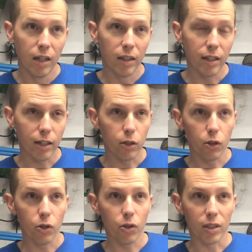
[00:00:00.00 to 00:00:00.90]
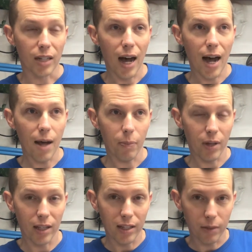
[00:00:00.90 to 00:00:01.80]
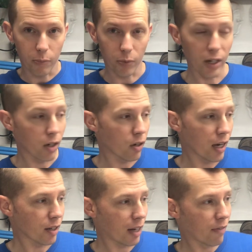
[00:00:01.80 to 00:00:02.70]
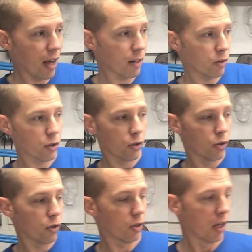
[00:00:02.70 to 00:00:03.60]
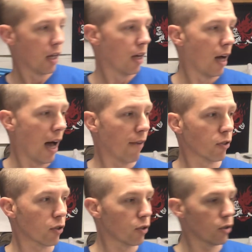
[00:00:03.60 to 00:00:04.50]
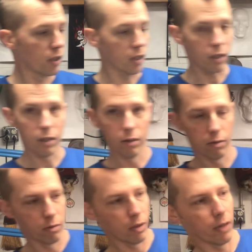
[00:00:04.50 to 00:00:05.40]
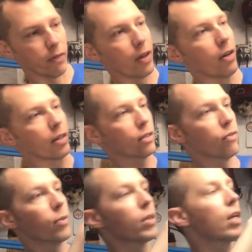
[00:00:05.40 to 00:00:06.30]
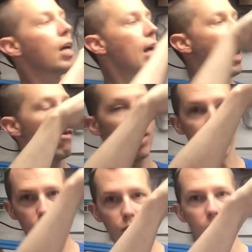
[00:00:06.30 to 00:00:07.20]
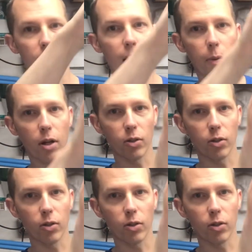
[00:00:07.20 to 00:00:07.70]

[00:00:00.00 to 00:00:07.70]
then glue the top, and then bring it all down, because I haven't screwed the, actually flipped it, I've not screwed the top on, so